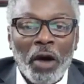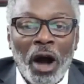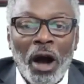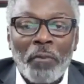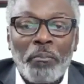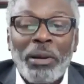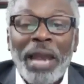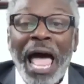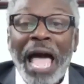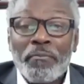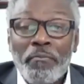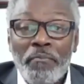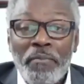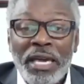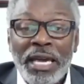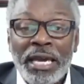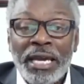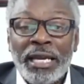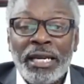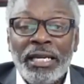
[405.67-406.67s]
Black
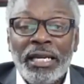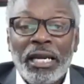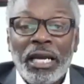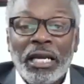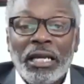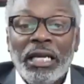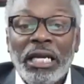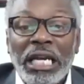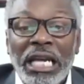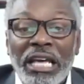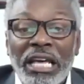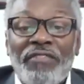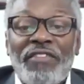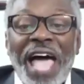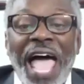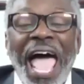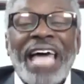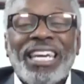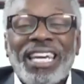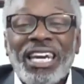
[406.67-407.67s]
men live
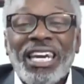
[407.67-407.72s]
at